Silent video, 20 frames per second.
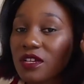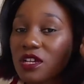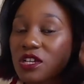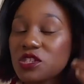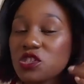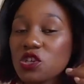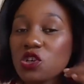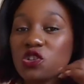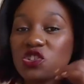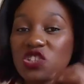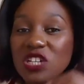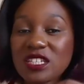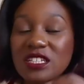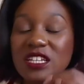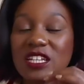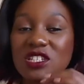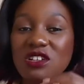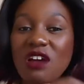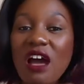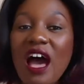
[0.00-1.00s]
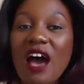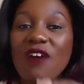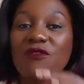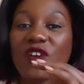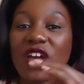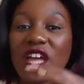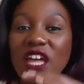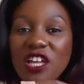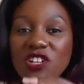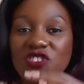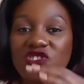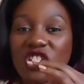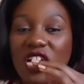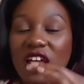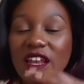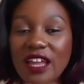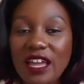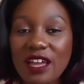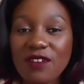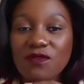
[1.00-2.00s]
So you just need to have each
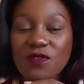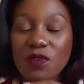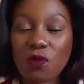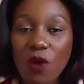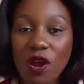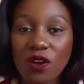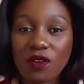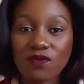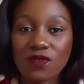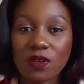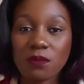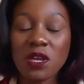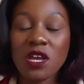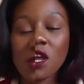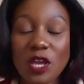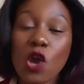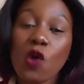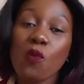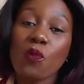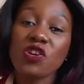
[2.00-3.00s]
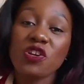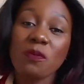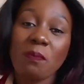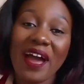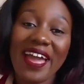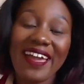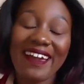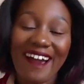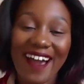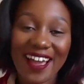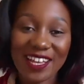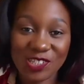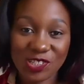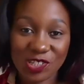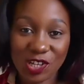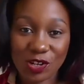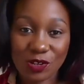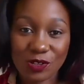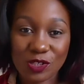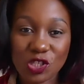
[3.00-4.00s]
and every one of them. When you're buying
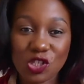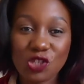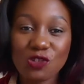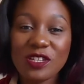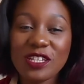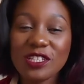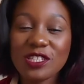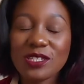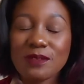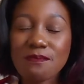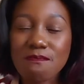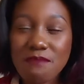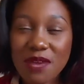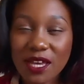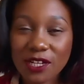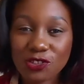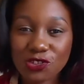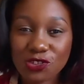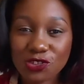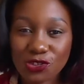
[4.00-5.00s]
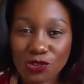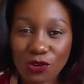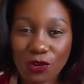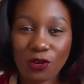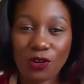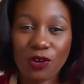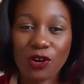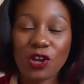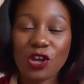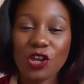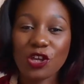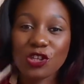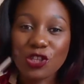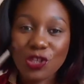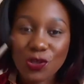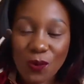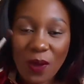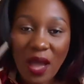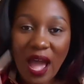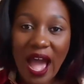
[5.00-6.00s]
eyeshadows, you need to make sure
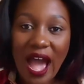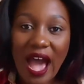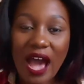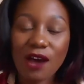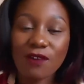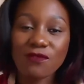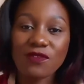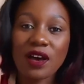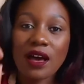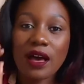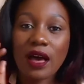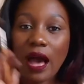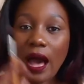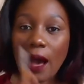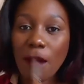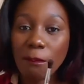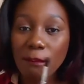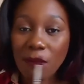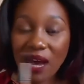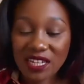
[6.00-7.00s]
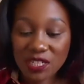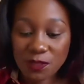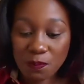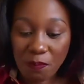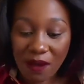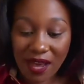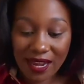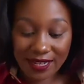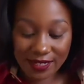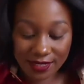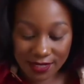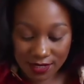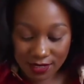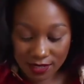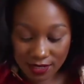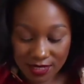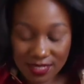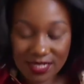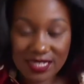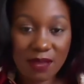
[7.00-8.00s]
you have a matte palette,
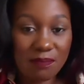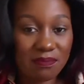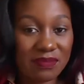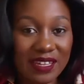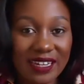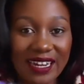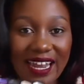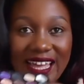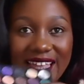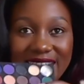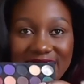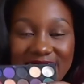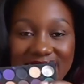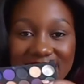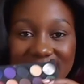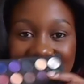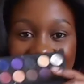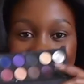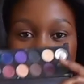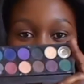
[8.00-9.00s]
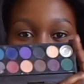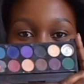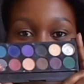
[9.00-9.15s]
something like this.